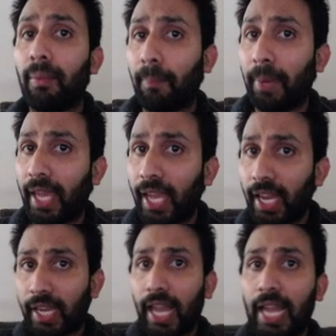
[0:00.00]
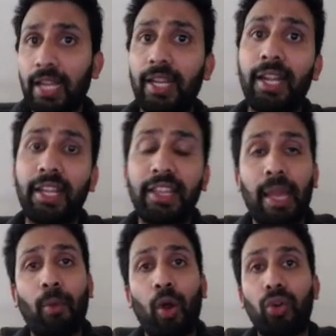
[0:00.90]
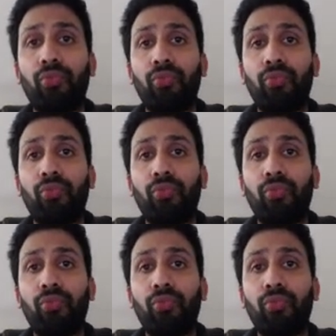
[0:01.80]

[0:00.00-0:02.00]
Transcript: begin calculating the amount